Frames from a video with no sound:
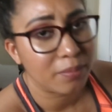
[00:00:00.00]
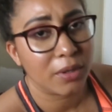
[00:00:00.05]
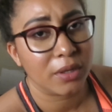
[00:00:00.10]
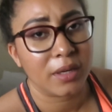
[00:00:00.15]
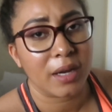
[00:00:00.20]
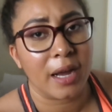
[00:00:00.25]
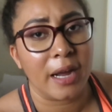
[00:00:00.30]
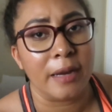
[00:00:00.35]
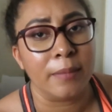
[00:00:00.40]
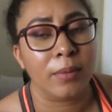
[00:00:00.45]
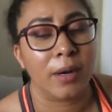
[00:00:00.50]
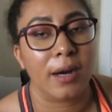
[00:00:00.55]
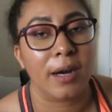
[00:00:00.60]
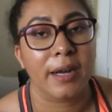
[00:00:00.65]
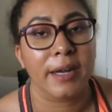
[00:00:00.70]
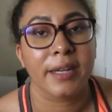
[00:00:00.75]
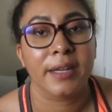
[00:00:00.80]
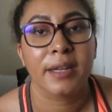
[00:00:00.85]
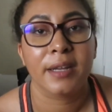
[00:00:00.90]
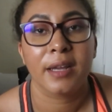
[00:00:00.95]
book I
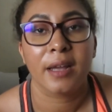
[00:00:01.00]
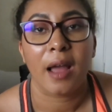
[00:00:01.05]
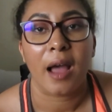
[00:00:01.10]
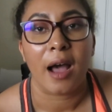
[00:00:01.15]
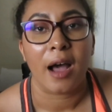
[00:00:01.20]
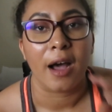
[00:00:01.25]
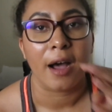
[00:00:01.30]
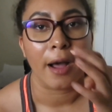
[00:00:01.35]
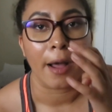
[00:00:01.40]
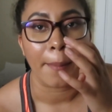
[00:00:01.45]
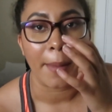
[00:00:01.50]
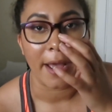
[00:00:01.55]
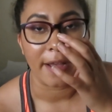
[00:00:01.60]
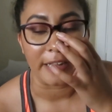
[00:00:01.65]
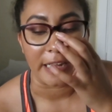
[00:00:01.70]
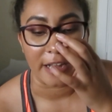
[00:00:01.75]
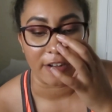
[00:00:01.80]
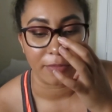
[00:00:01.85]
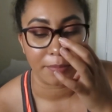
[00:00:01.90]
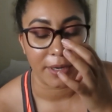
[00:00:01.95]
bought at
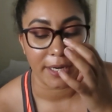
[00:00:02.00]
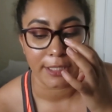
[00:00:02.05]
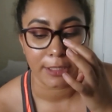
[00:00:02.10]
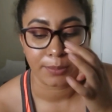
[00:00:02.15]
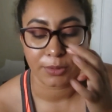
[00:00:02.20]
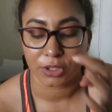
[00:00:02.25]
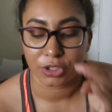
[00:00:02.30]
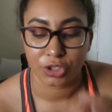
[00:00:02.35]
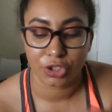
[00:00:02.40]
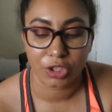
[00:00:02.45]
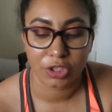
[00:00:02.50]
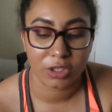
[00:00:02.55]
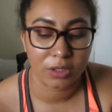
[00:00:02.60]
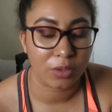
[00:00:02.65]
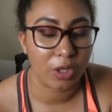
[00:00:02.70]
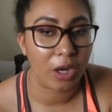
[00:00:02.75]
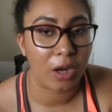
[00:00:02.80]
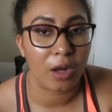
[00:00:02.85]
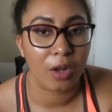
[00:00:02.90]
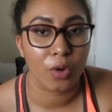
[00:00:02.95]
Half Price Books just
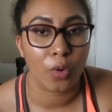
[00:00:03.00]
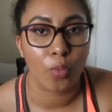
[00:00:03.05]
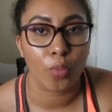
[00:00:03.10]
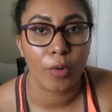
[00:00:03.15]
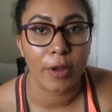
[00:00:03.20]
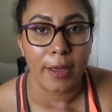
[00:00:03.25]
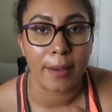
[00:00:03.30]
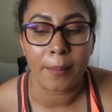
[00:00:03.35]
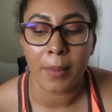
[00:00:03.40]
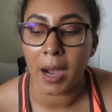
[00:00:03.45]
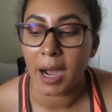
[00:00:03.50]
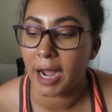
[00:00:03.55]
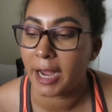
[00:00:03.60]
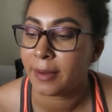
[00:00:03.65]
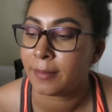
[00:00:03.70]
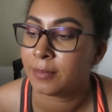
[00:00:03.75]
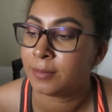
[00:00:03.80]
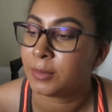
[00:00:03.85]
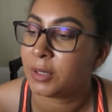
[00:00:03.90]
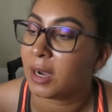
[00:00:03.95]
on a whim.
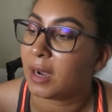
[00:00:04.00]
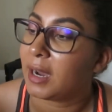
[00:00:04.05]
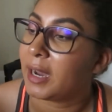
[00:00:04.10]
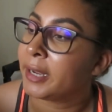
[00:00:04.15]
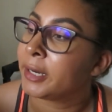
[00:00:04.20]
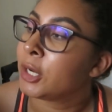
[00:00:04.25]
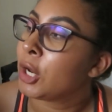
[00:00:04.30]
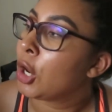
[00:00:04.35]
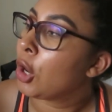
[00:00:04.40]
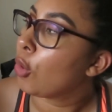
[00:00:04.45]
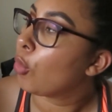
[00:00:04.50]
I got